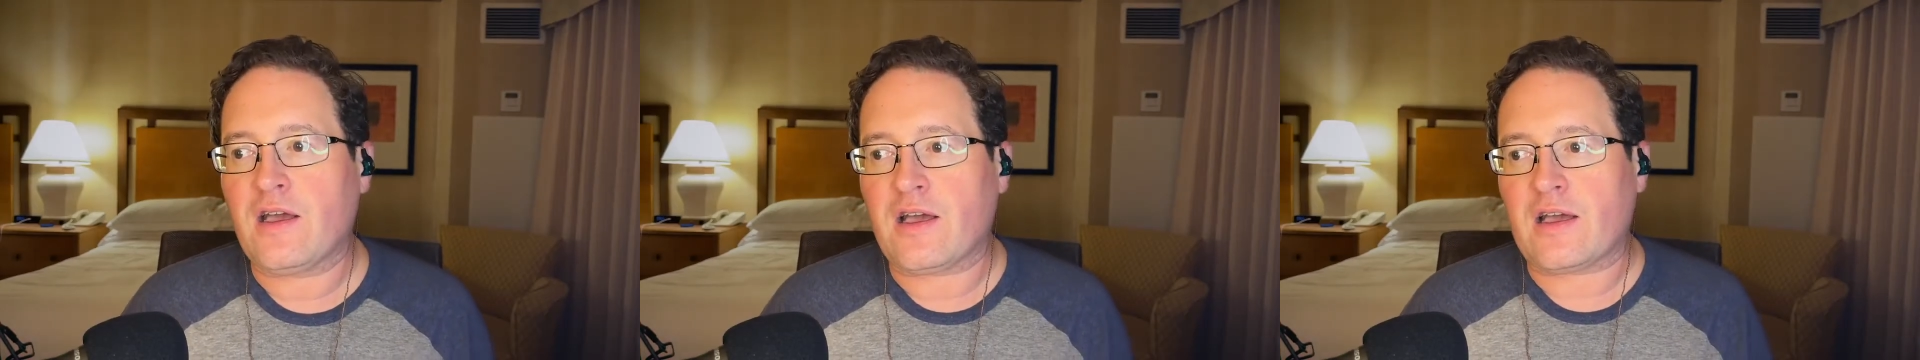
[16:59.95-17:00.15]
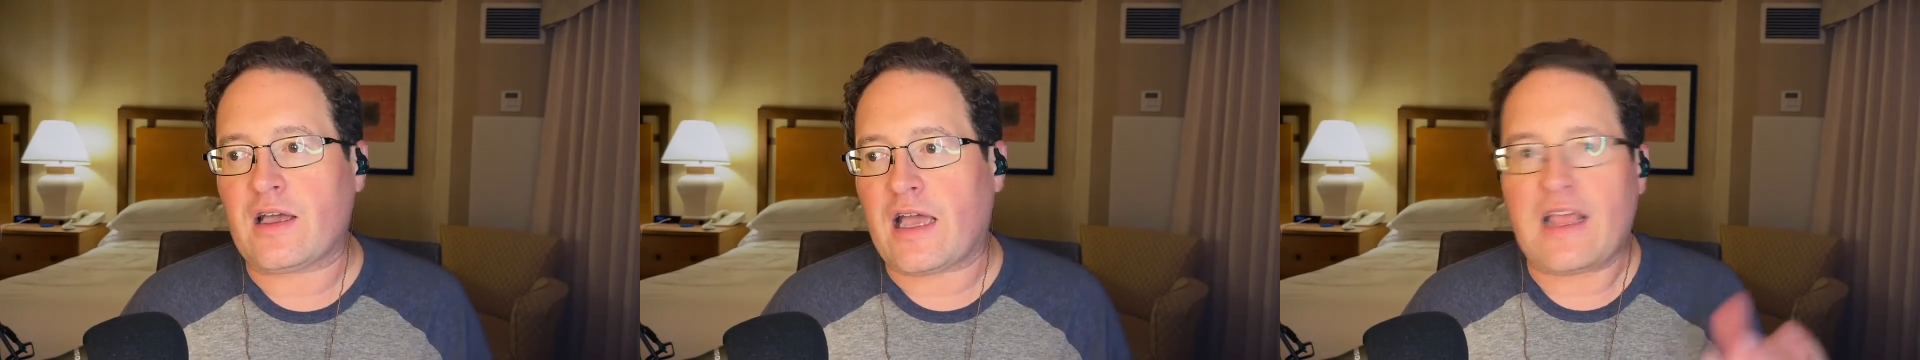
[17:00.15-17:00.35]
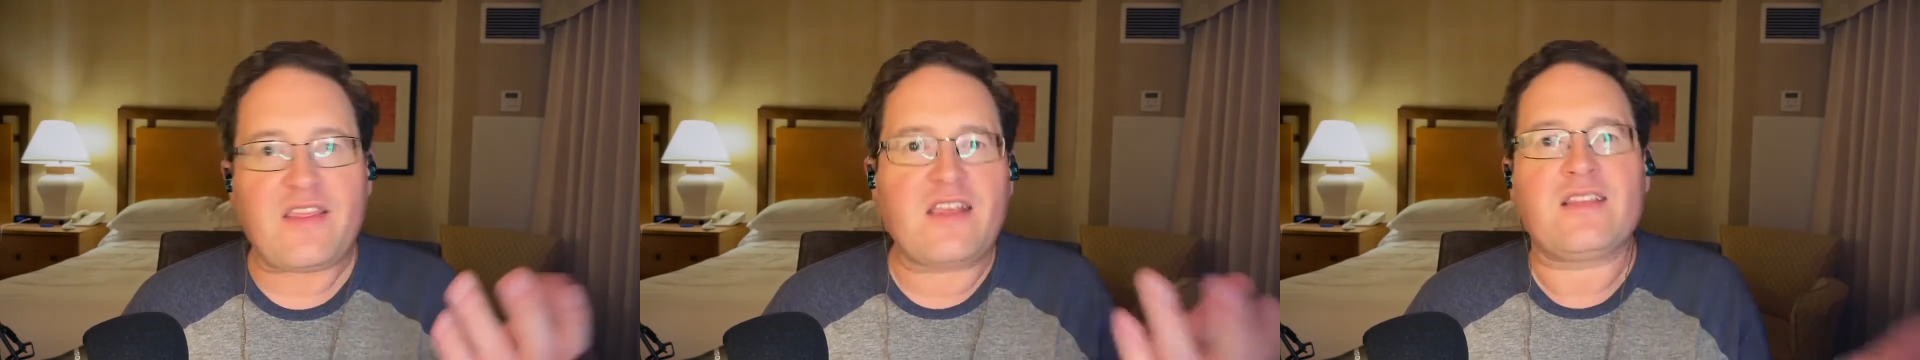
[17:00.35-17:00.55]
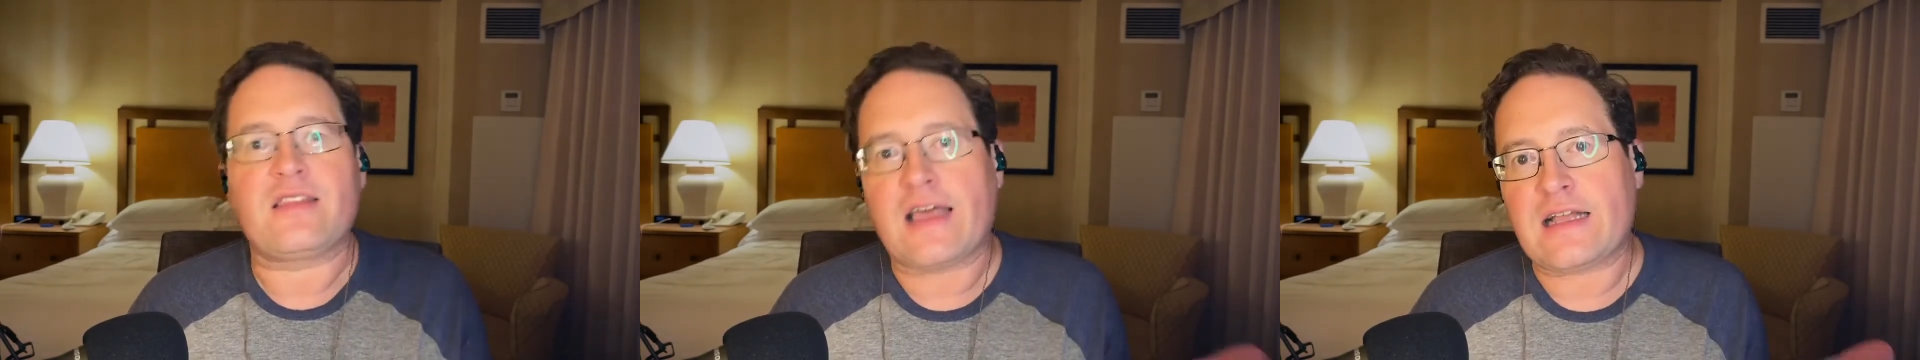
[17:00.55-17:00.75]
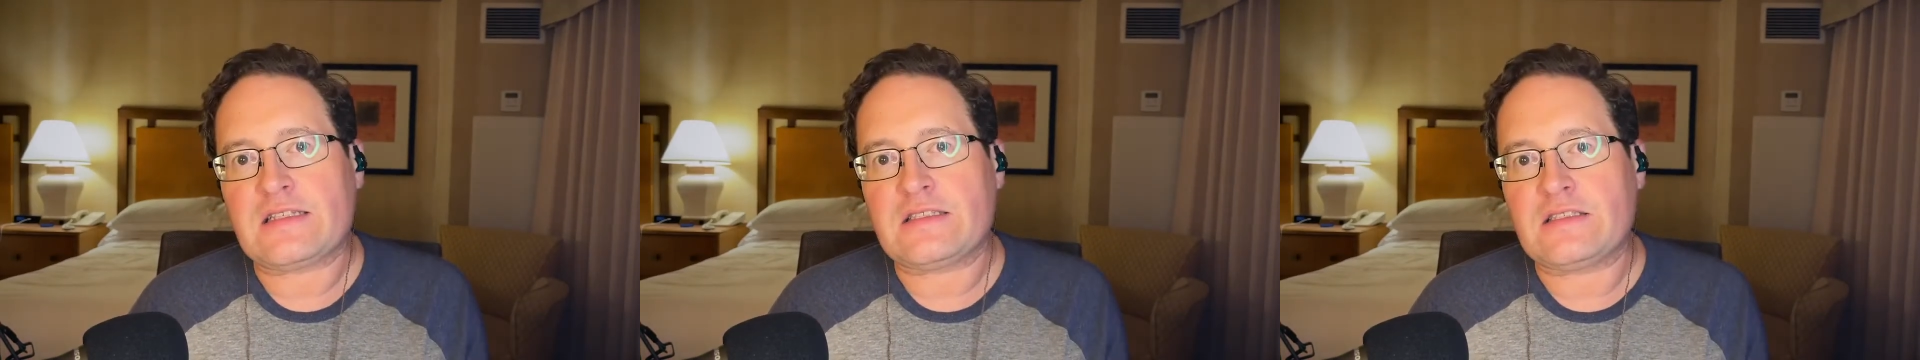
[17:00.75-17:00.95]
I think
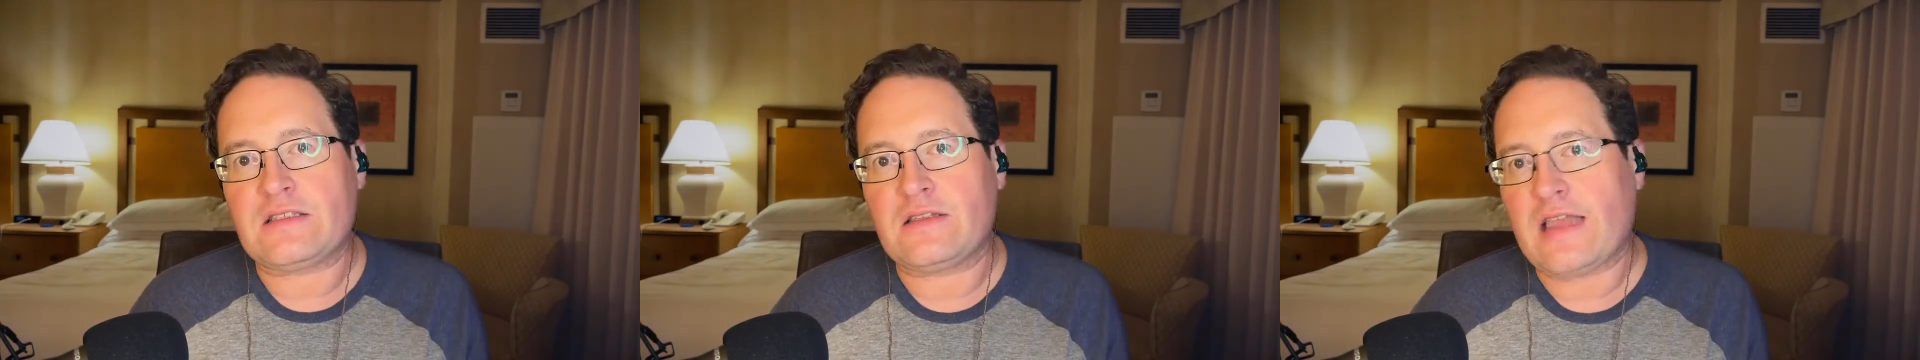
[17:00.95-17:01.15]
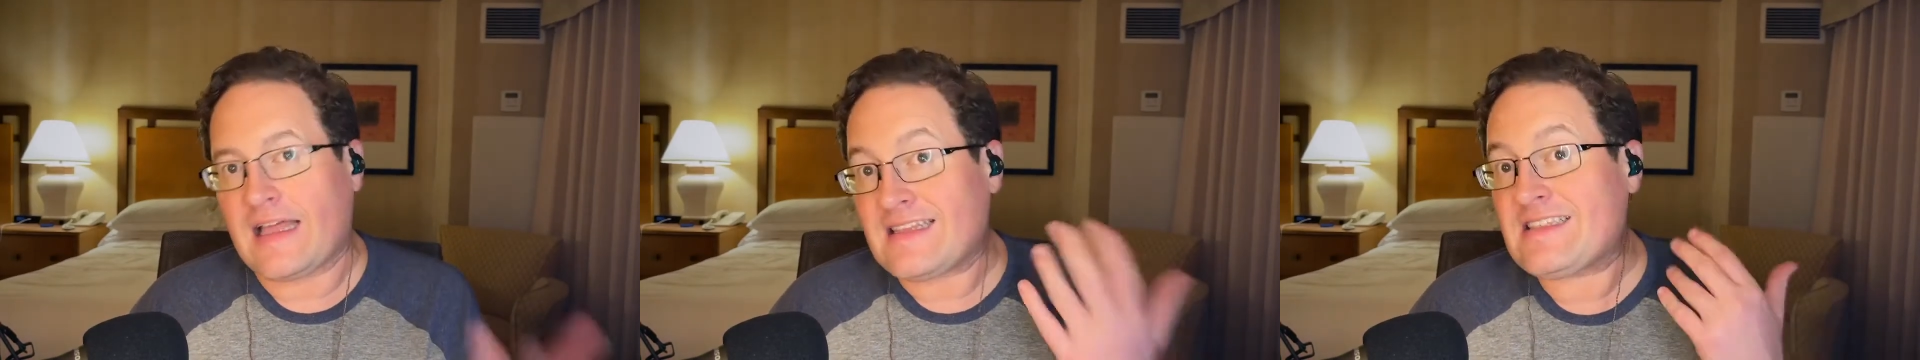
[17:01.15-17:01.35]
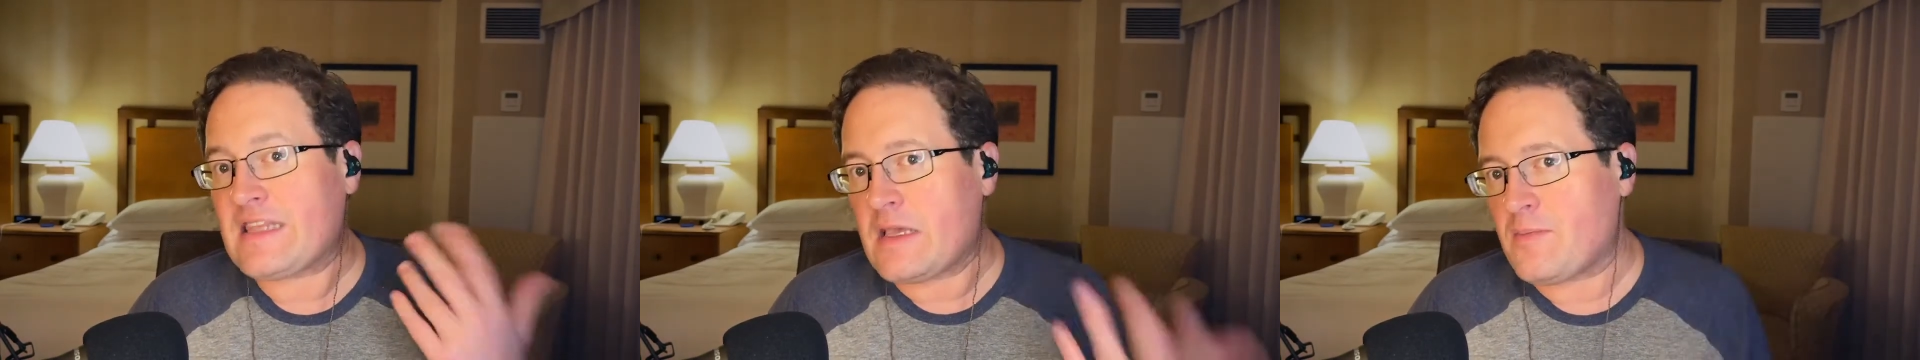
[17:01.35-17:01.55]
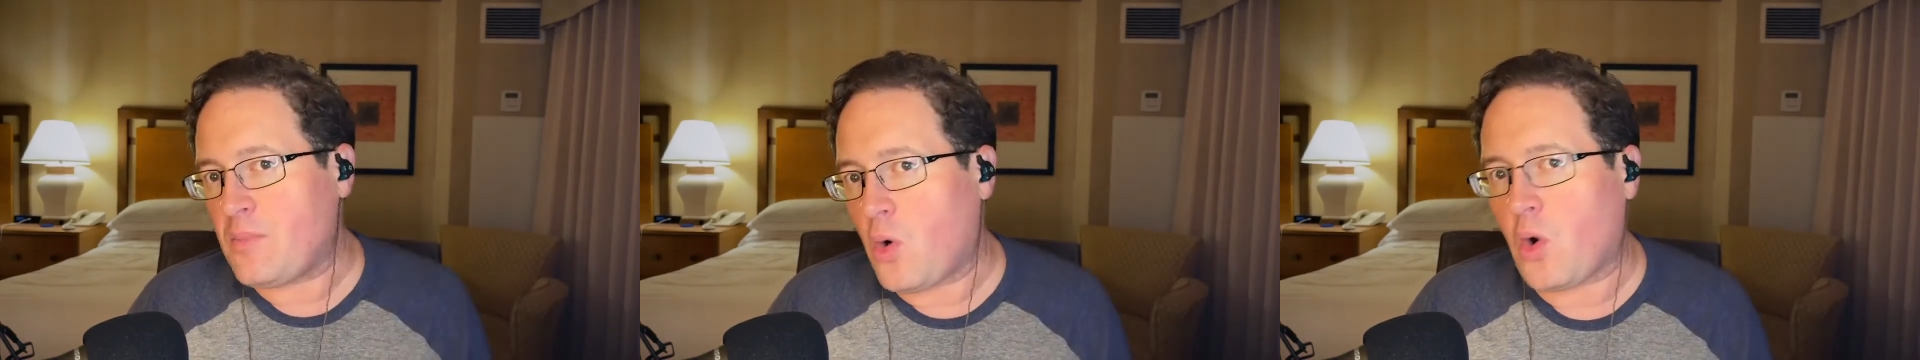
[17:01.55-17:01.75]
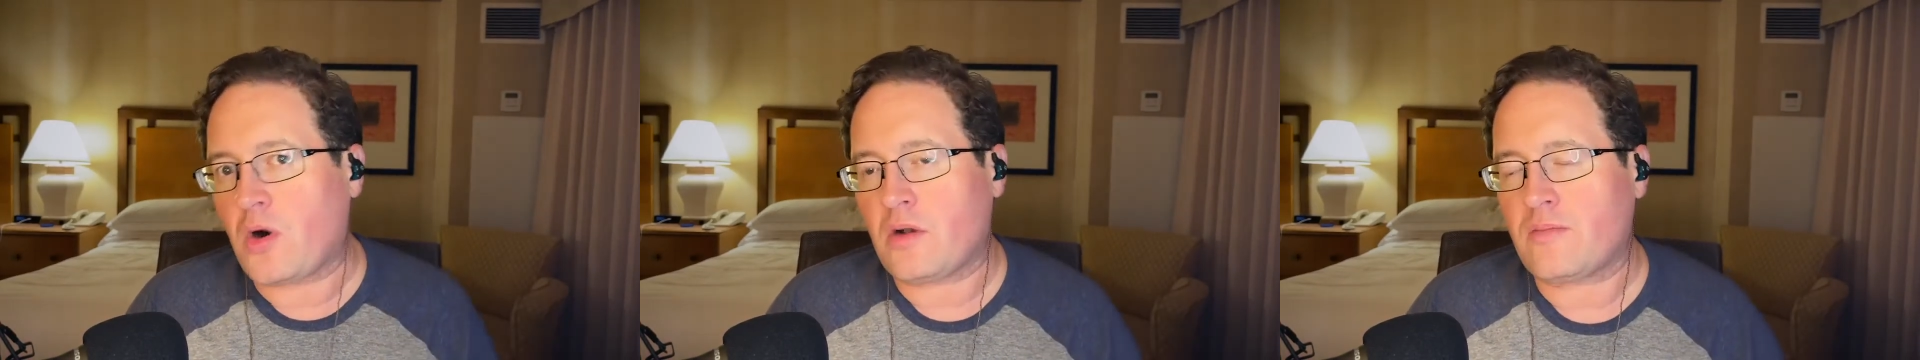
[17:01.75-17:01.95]
that's the
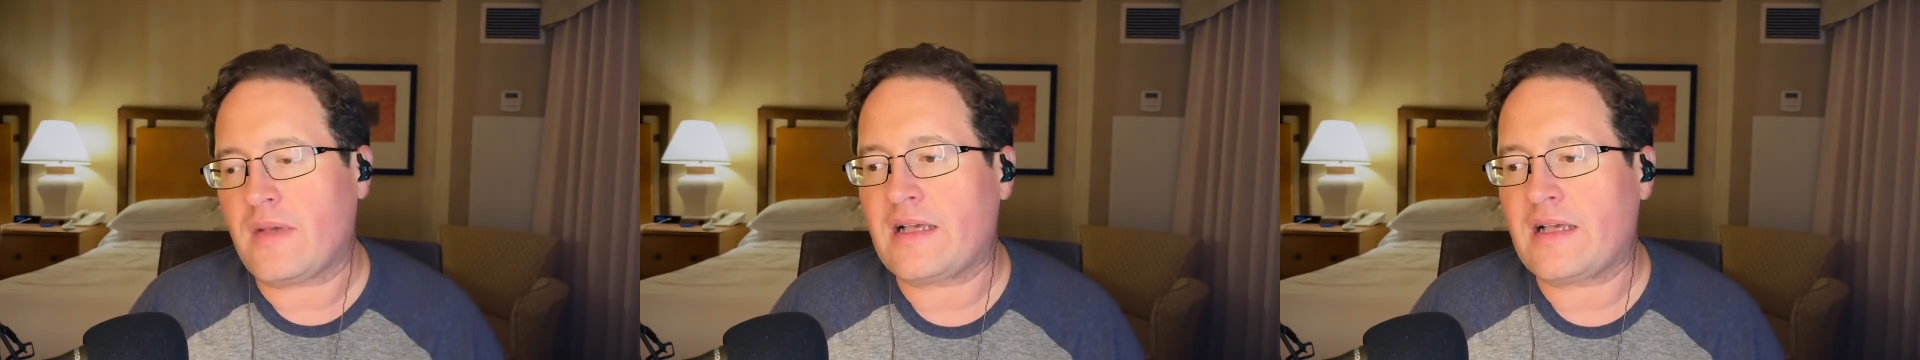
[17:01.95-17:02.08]
important